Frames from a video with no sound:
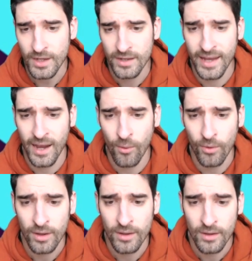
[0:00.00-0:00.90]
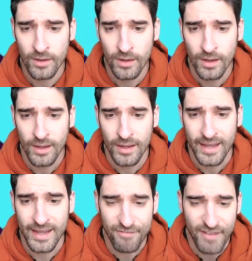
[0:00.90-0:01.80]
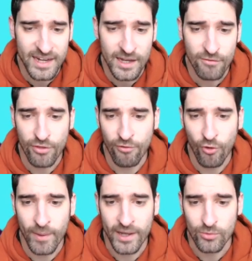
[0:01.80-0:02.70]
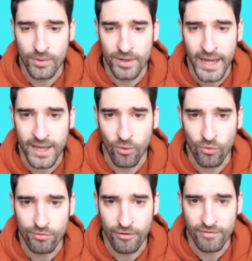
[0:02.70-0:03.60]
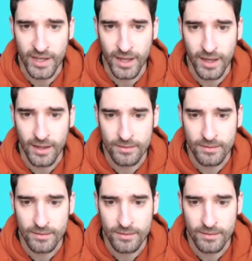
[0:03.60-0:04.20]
Now, if any of the fullbacks were nailed for Villa,